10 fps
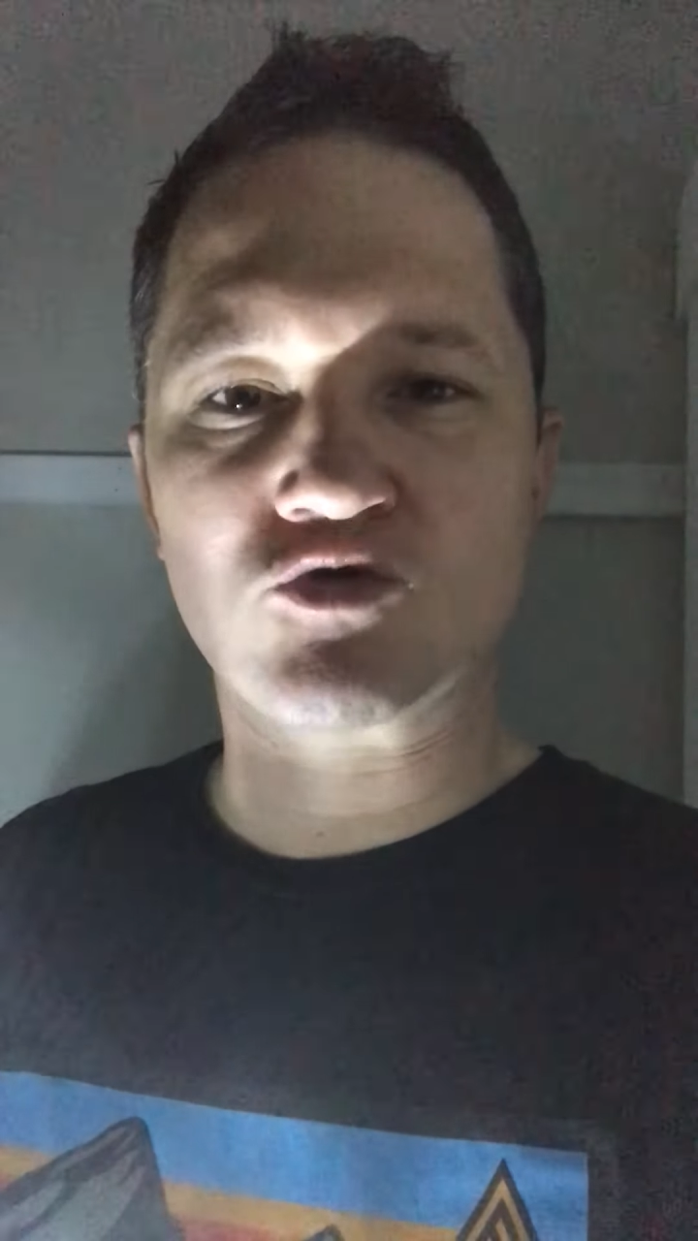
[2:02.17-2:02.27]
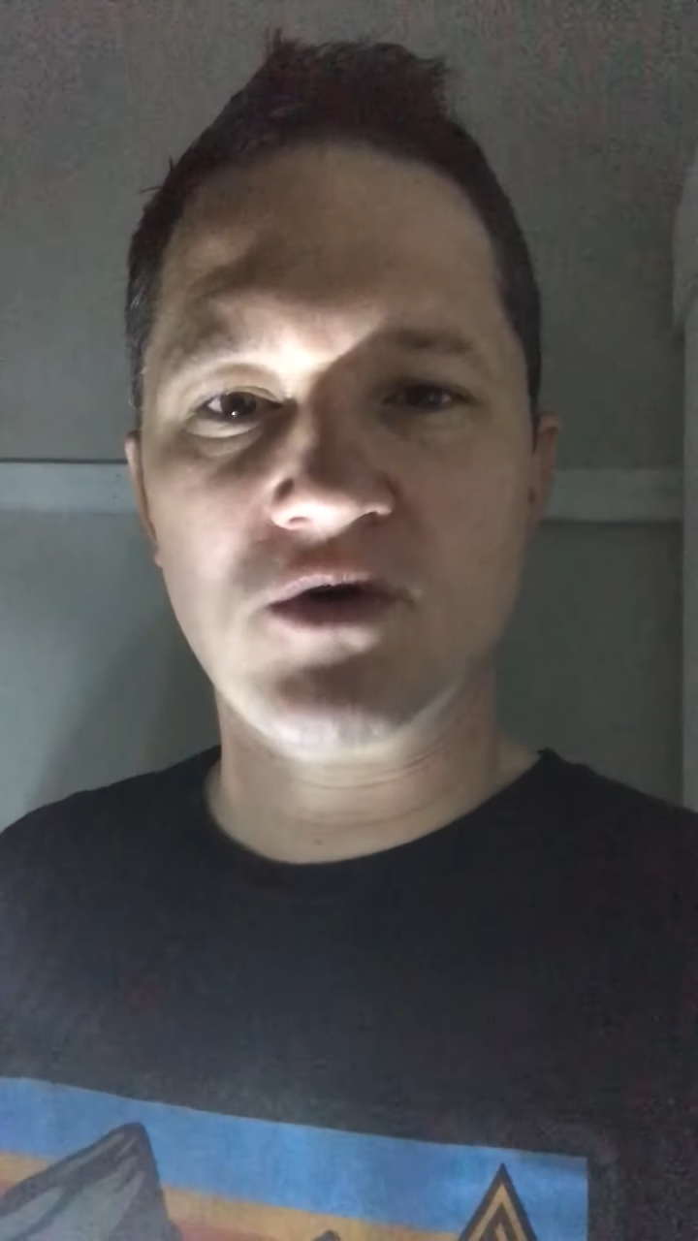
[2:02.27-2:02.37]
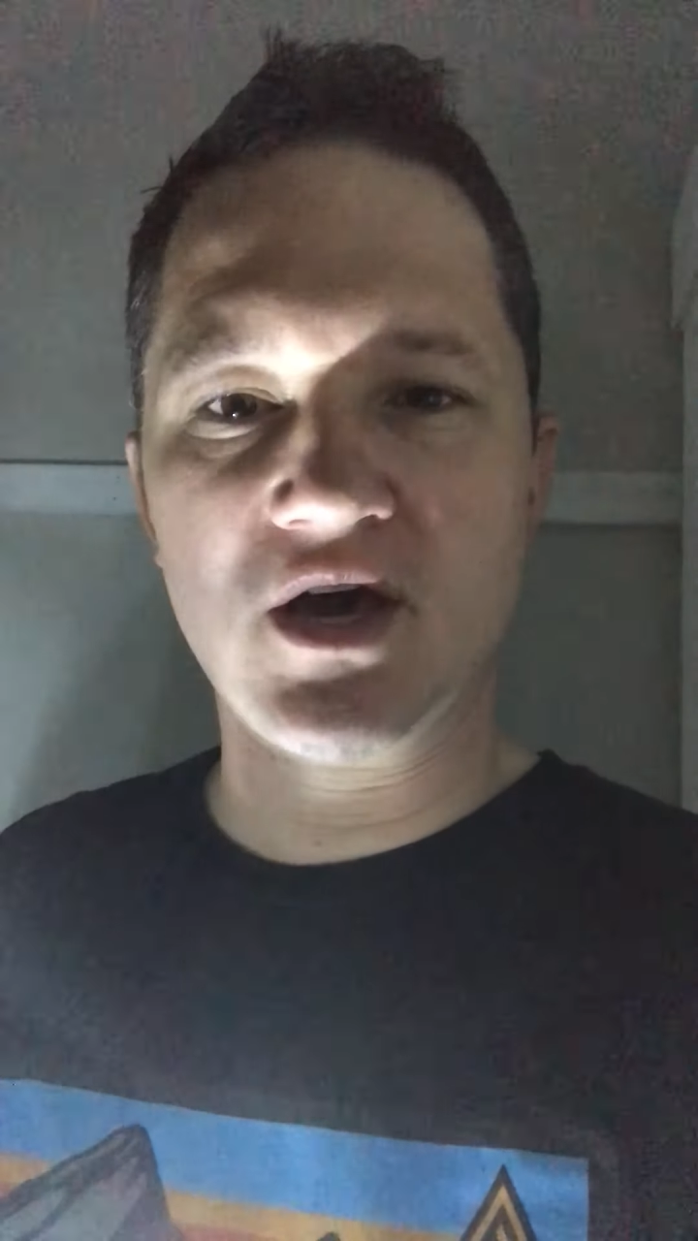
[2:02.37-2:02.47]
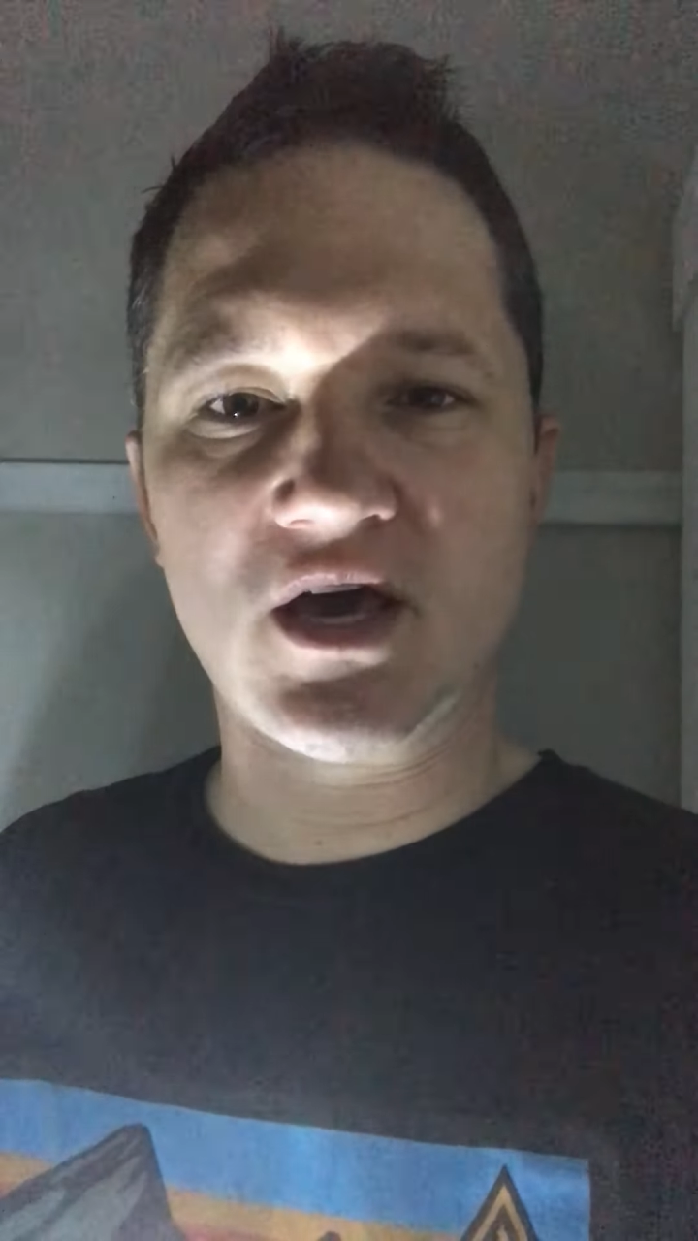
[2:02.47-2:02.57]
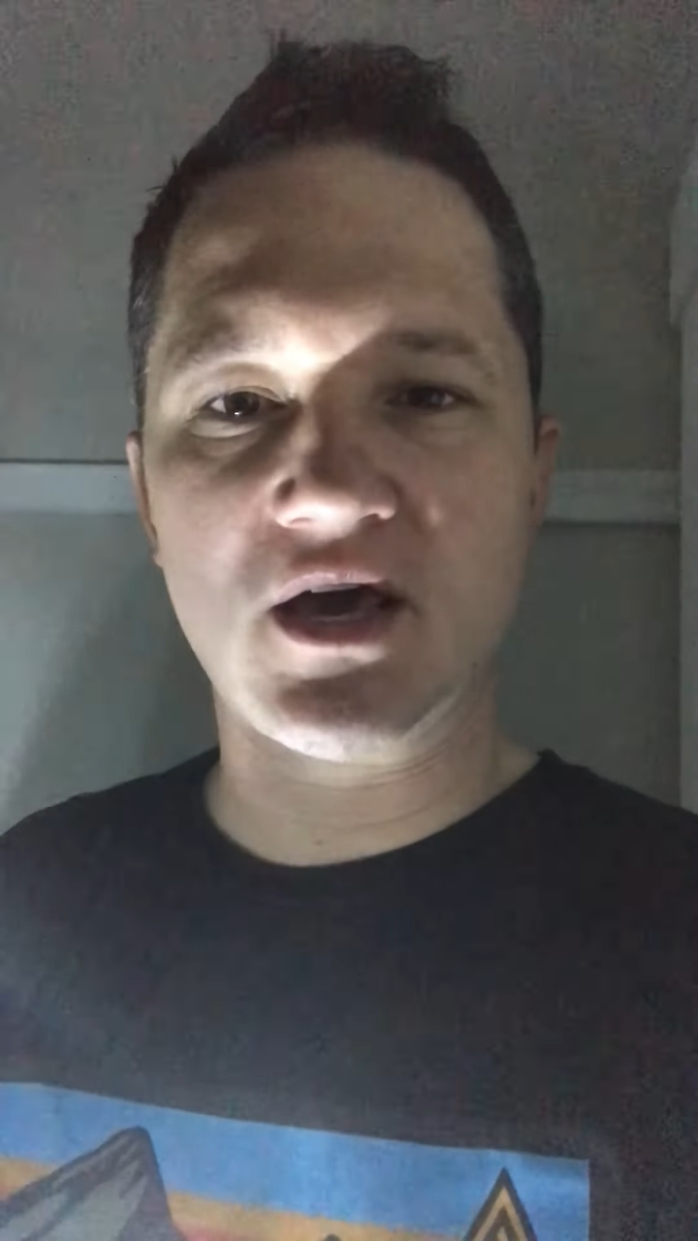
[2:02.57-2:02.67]

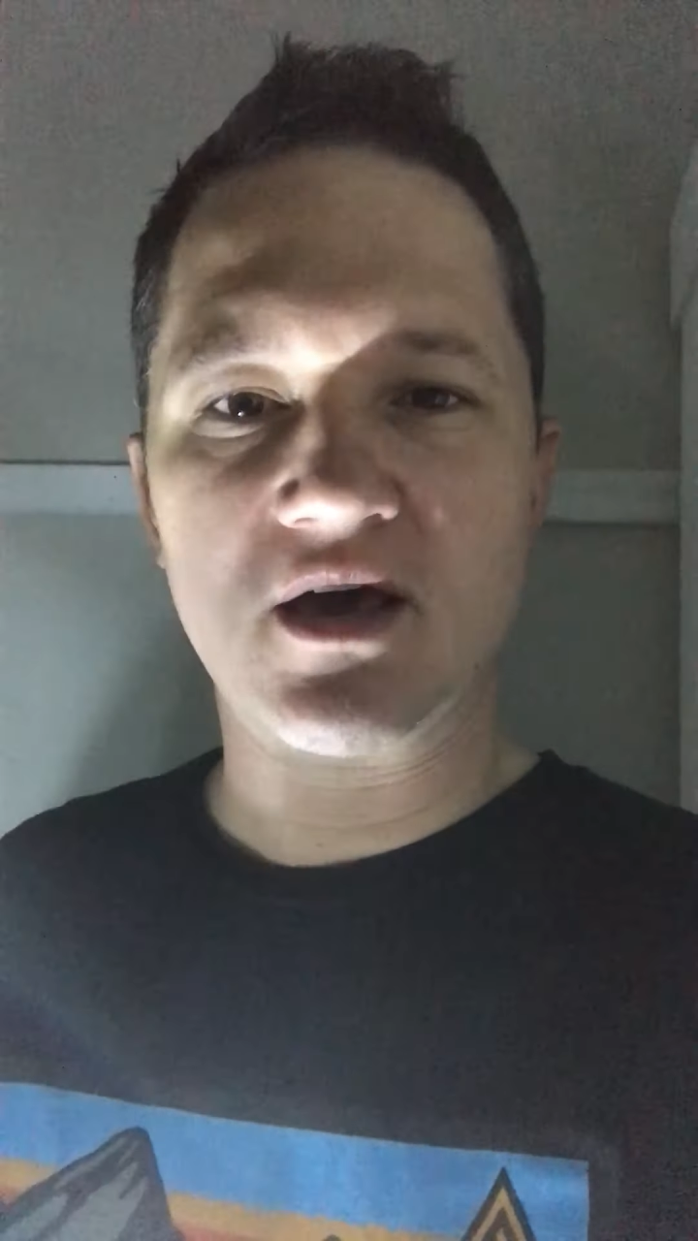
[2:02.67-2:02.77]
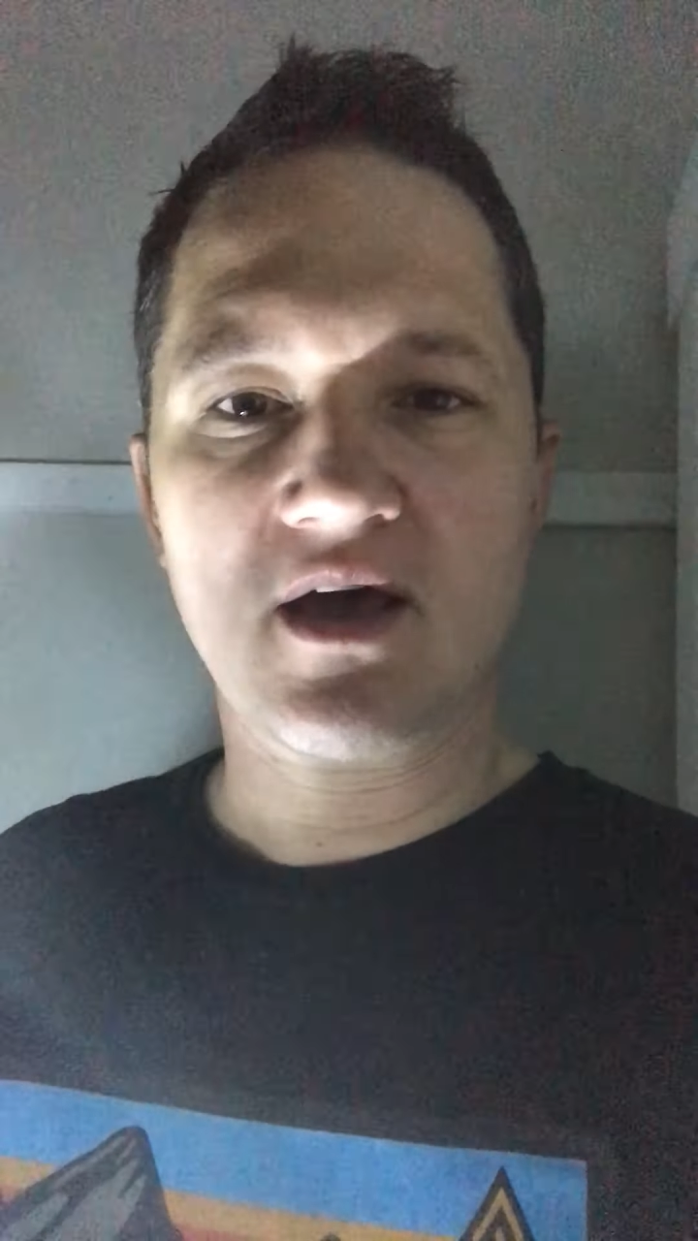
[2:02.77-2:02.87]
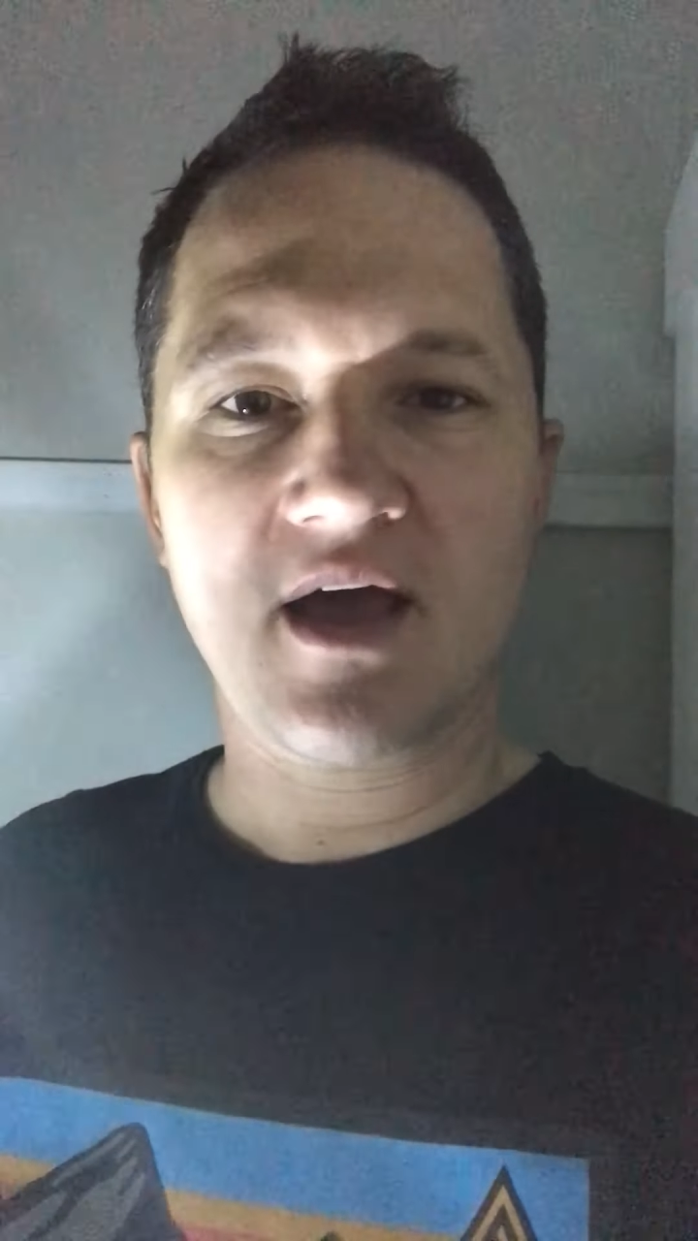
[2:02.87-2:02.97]
week